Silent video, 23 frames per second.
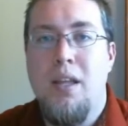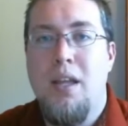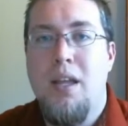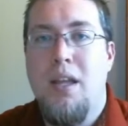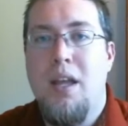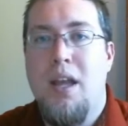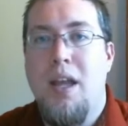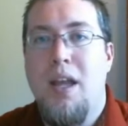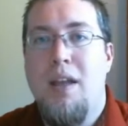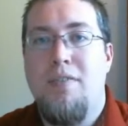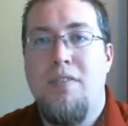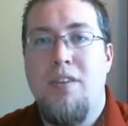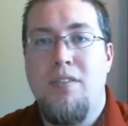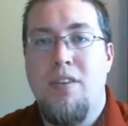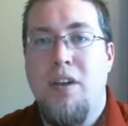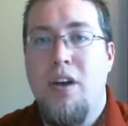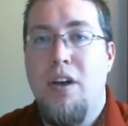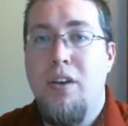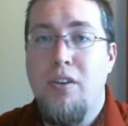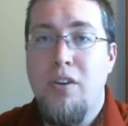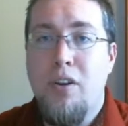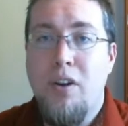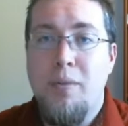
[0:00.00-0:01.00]
if there's
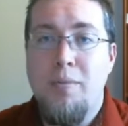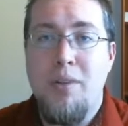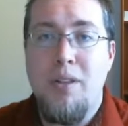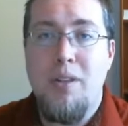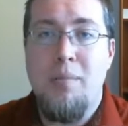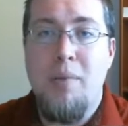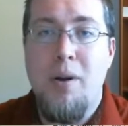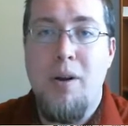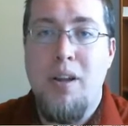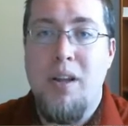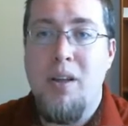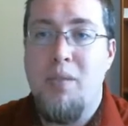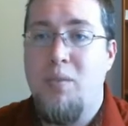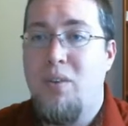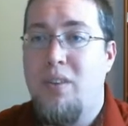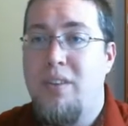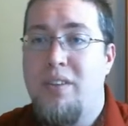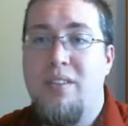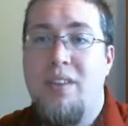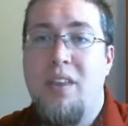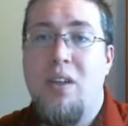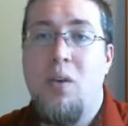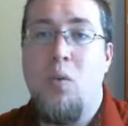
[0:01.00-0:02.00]
100 homes on the market and we're
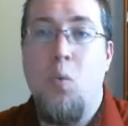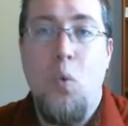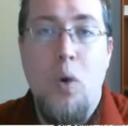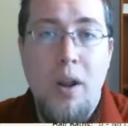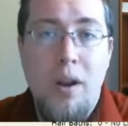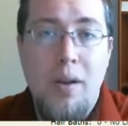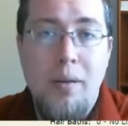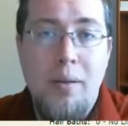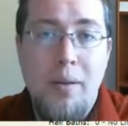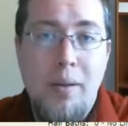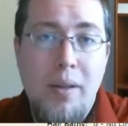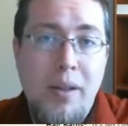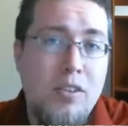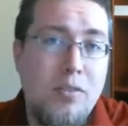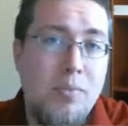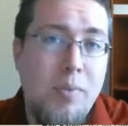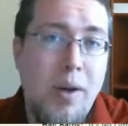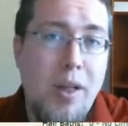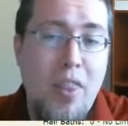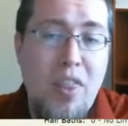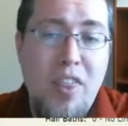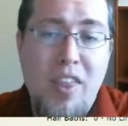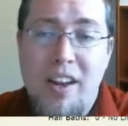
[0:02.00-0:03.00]
only selling one each month,